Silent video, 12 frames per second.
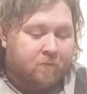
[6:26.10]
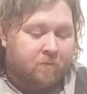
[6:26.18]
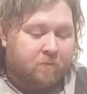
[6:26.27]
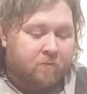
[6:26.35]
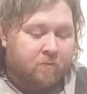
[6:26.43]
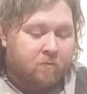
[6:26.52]

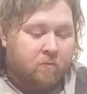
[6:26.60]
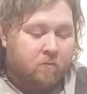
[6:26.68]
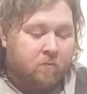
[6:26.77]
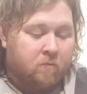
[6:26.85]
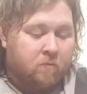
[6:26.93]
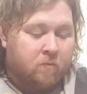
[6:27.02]

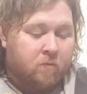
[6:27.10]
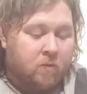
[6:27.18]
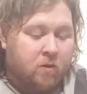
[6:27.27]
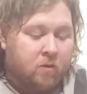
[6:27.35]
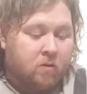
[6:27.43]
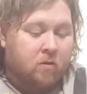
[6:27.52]

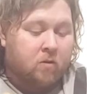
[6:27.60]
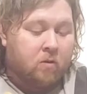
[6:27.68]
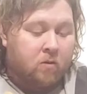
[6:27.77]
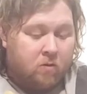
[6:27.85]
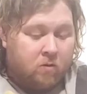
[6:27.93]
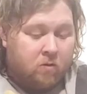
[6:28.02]

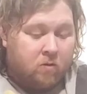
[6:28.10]
Nobody speaks.